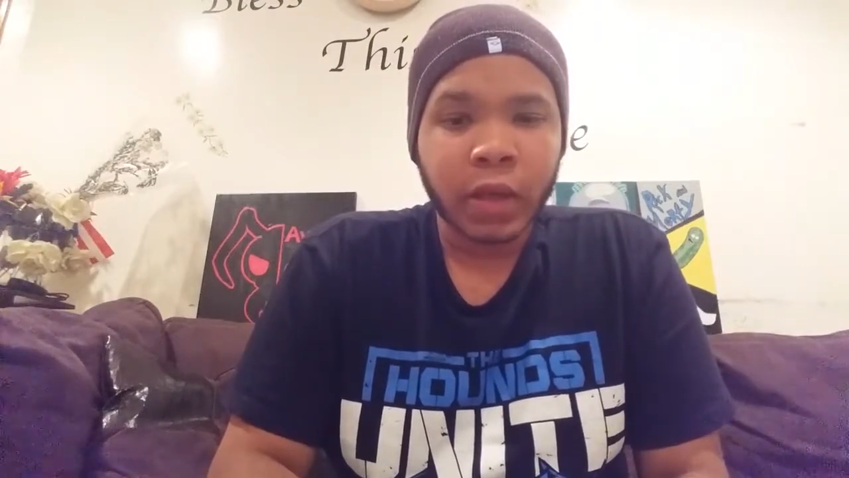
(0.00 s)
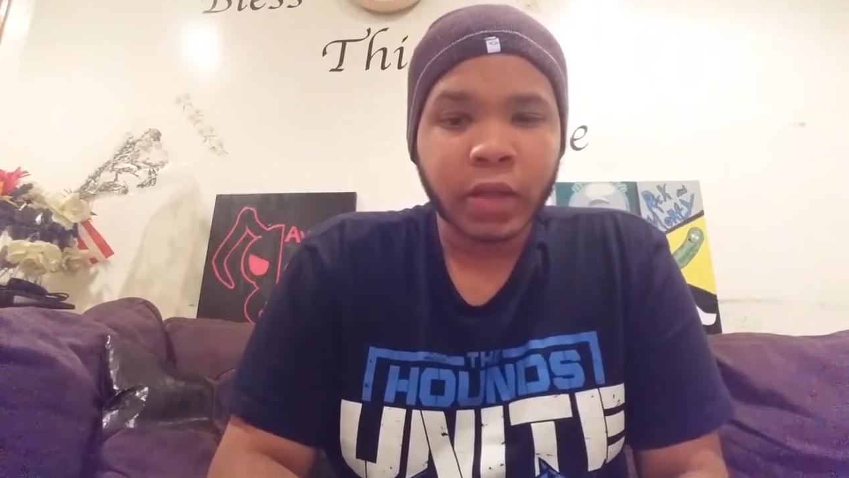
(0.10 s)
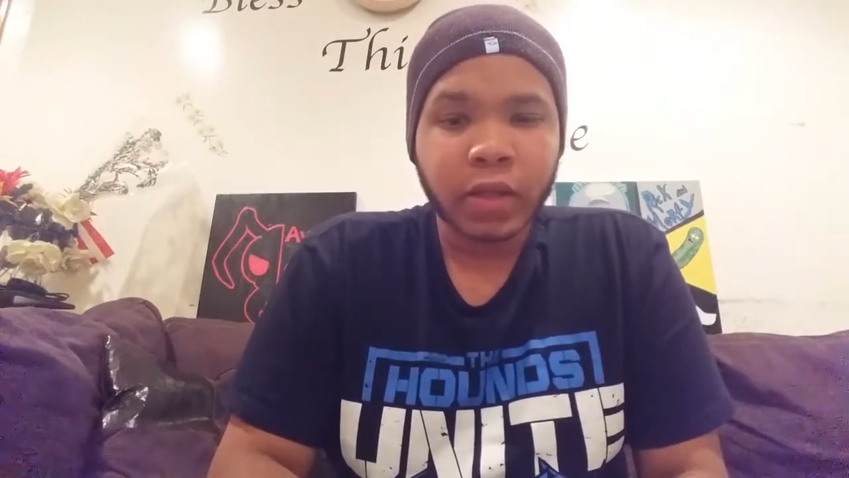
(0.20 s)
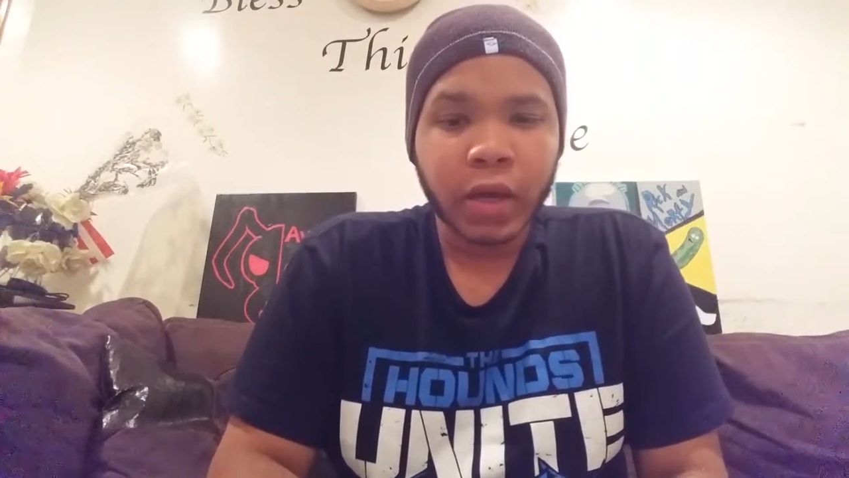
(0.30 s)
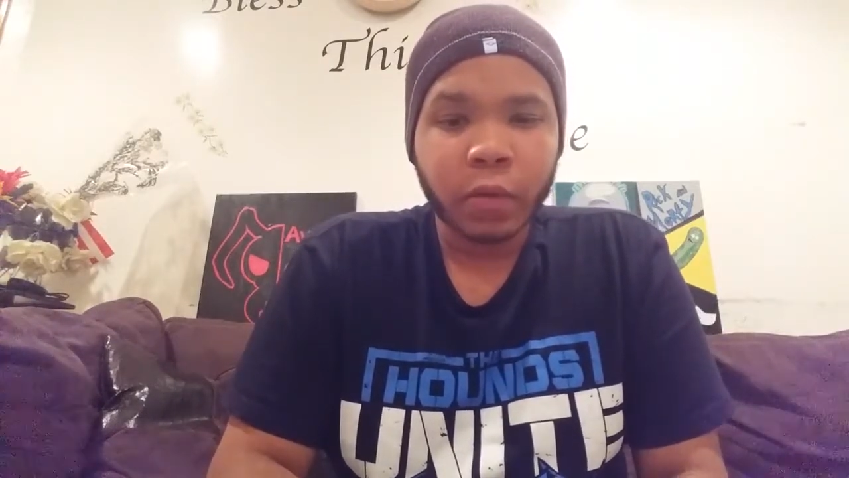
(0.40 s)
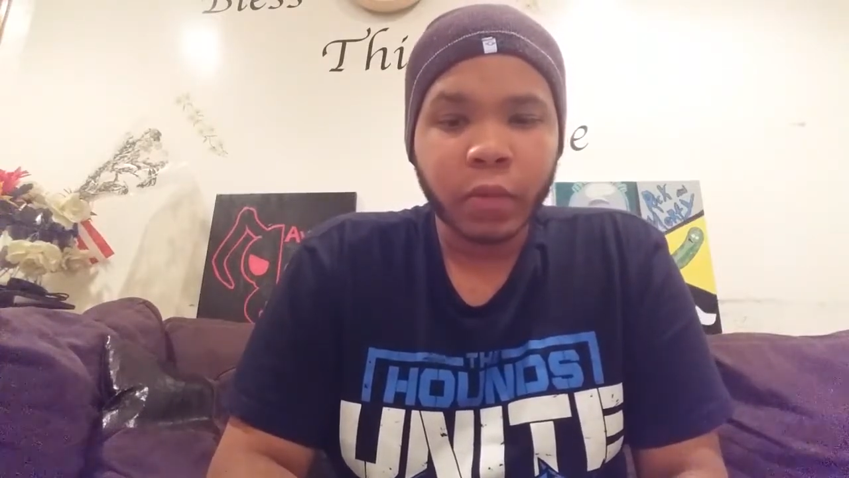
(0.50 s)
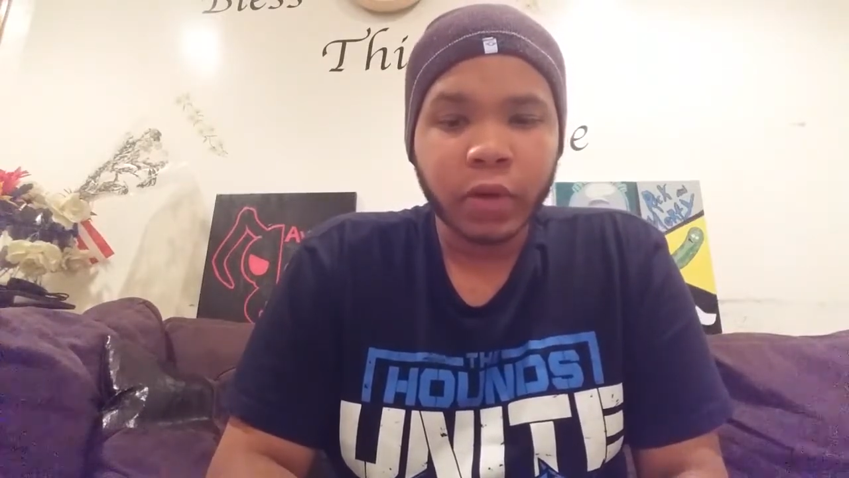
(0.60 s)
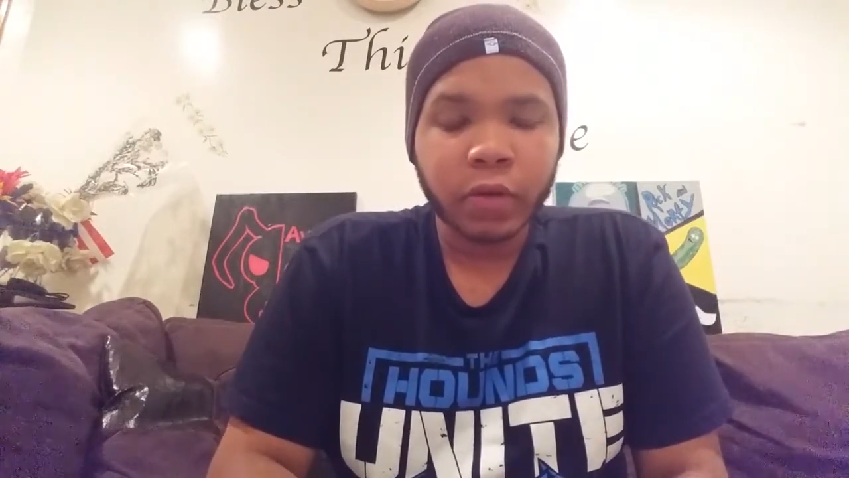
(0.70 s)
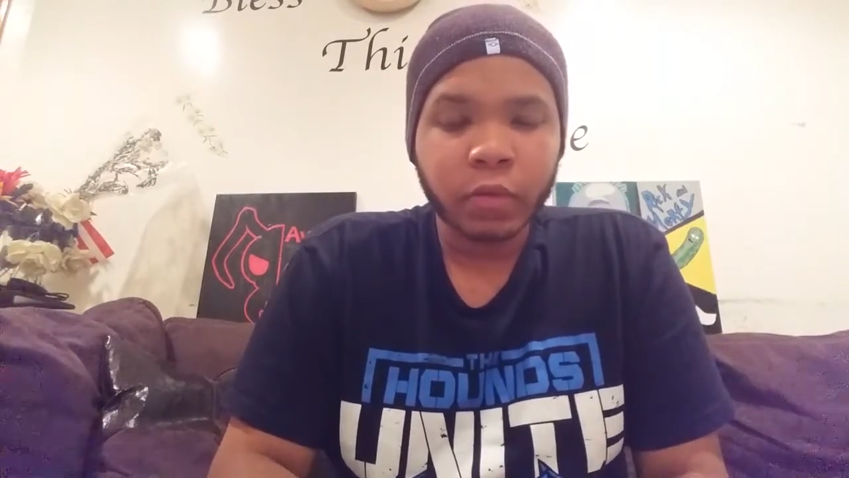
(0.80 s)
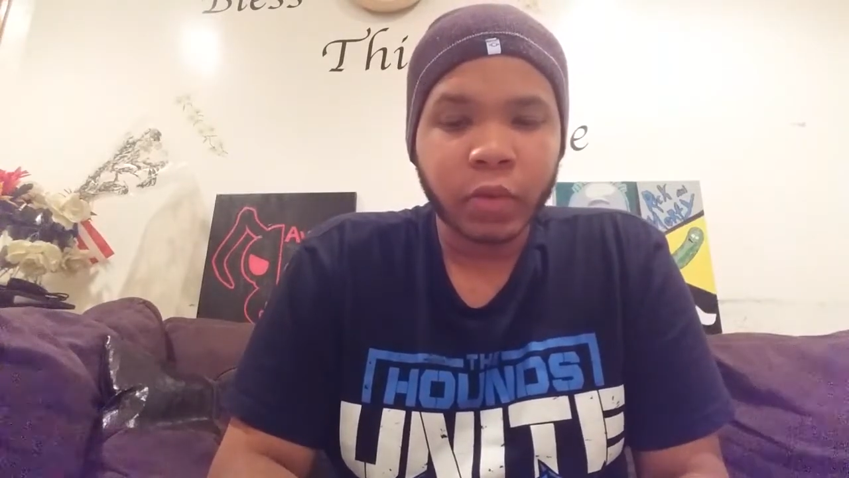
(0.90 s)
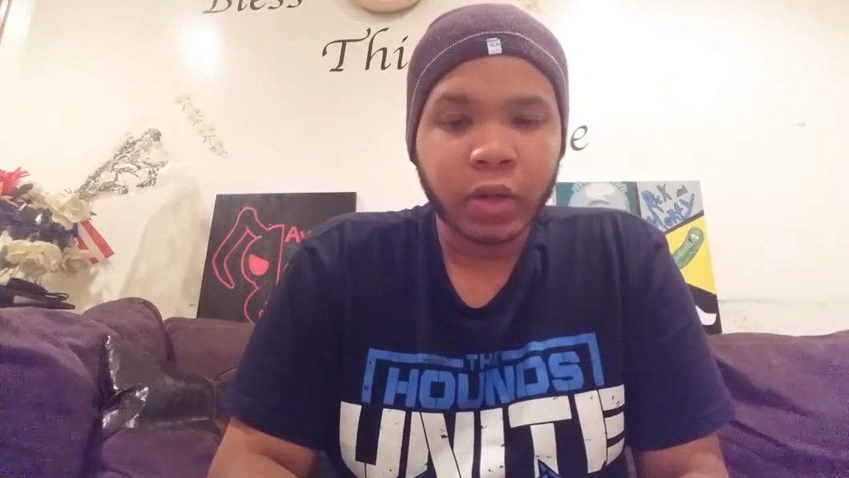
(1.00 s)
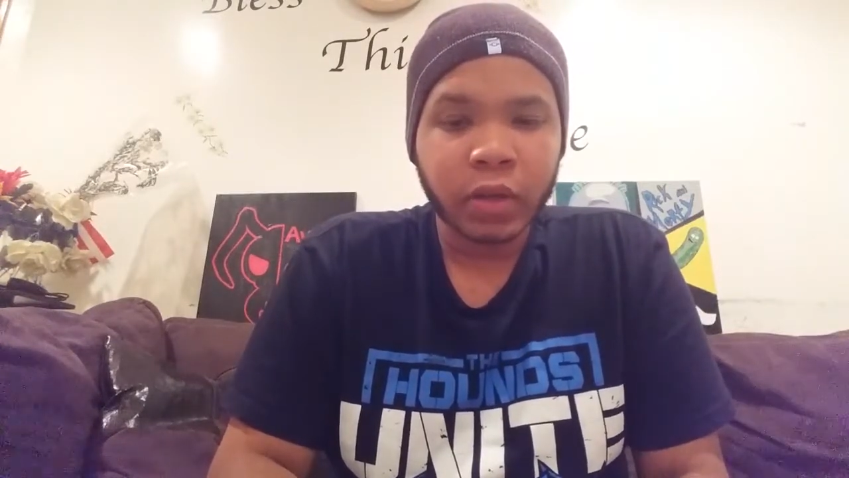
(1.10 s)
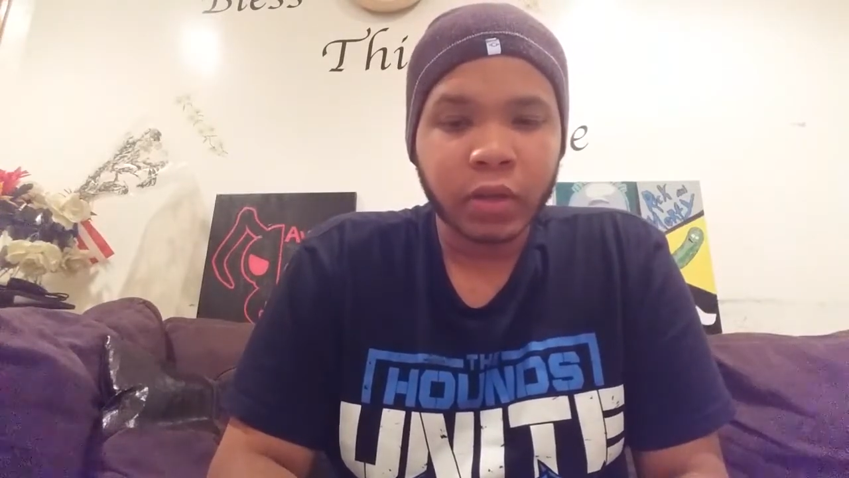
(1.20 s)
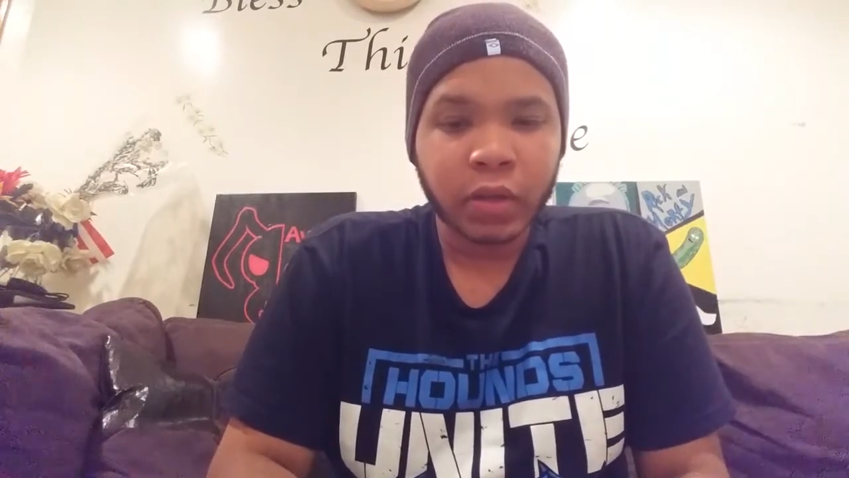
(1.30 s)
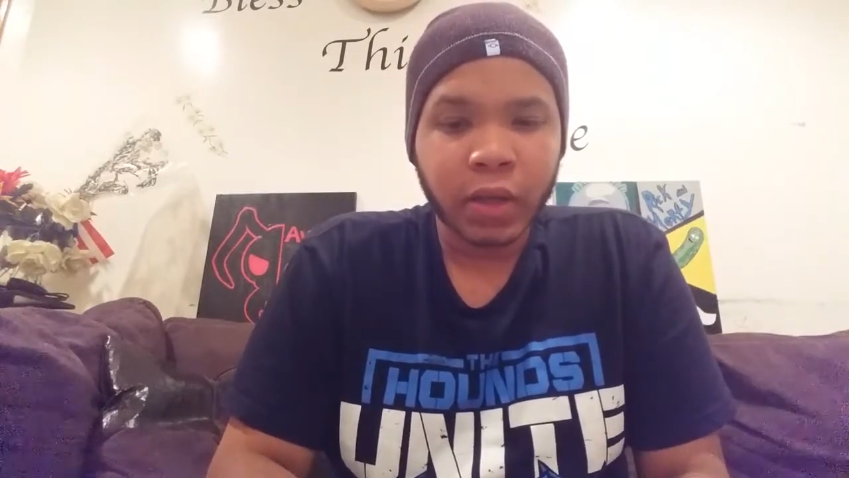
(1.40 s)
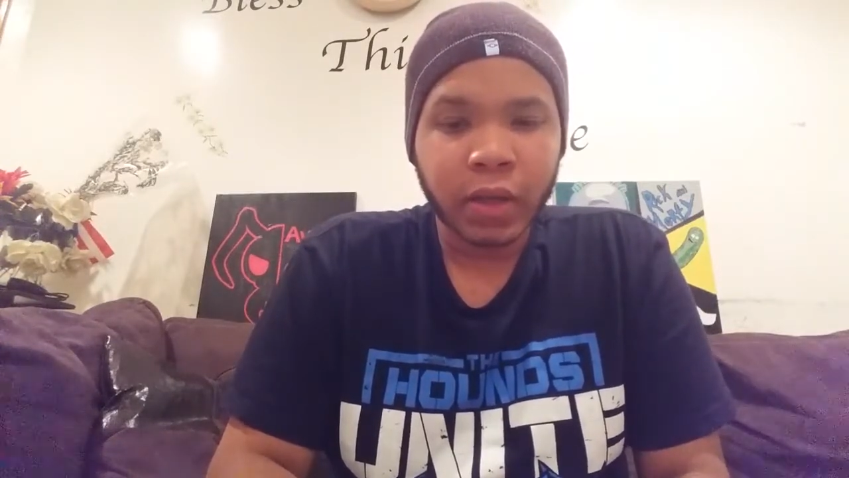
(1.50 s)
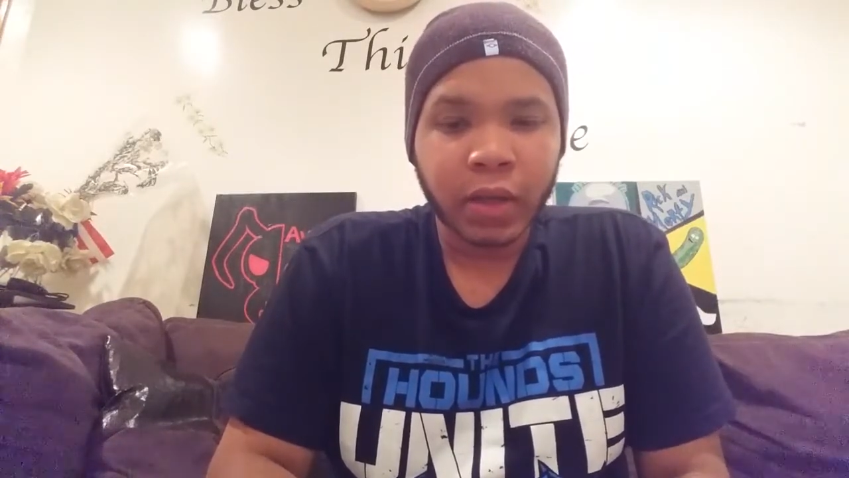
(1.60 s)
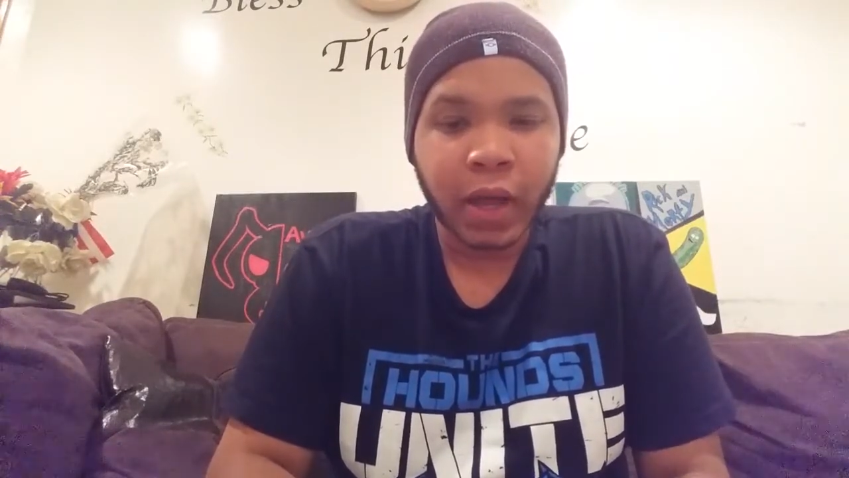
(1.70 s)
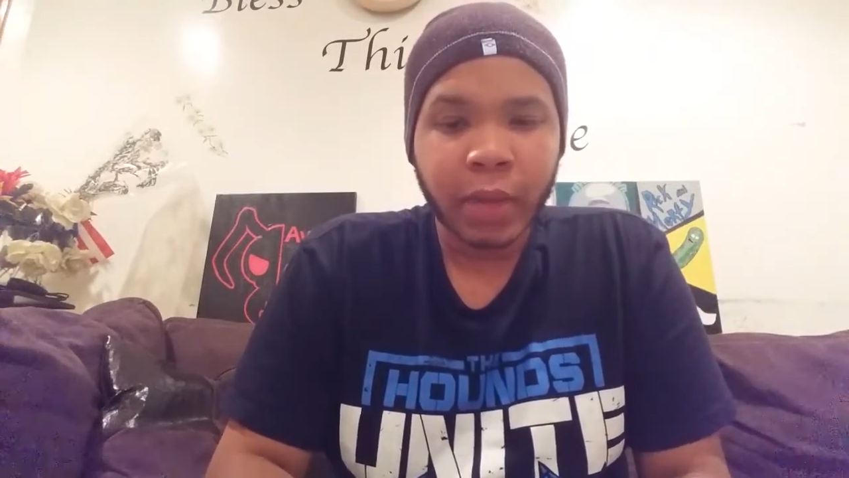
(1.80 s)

it gets kind of weird when like it